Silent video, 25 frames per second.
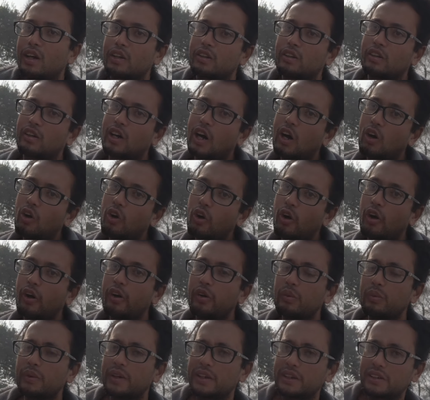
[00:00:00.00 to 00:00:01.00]
And the
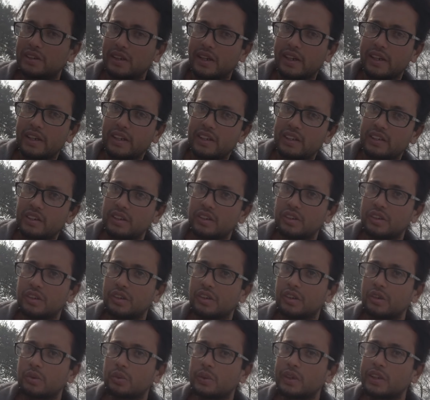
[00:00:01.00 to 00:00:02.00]
cowherd was like,
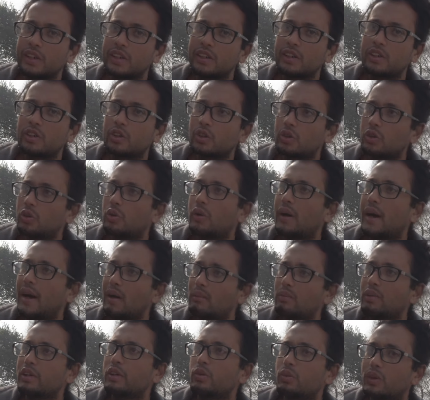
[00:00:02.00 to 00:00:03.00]
uh, what is so
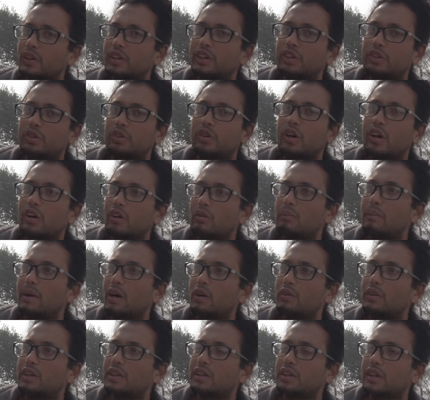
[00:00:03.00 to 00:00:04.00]
happening, what is wrong
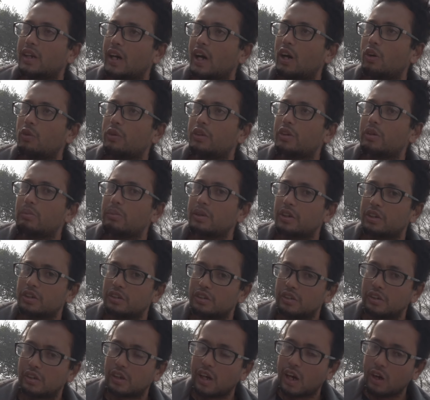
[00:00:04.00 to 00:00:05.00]
about this cow, you know,
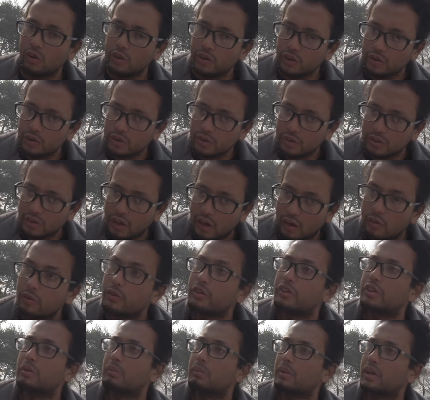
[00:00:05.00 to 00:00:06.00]
because the cow used to
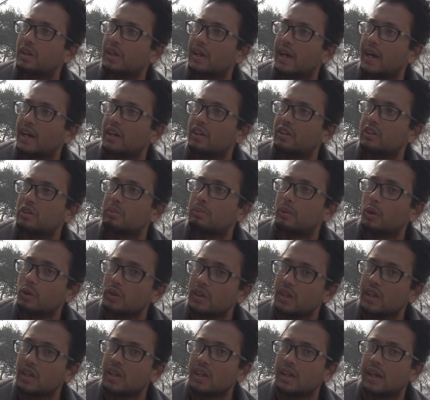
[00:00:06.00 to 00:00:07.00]
offer the milk at a
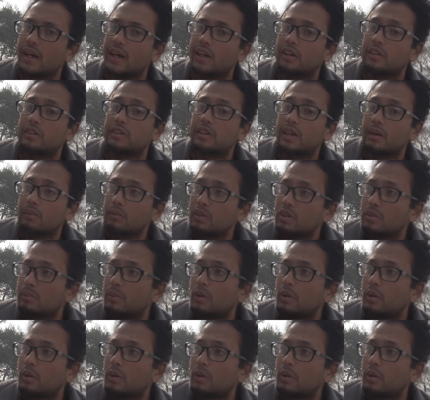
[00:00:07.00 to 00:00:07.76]
spot, at the same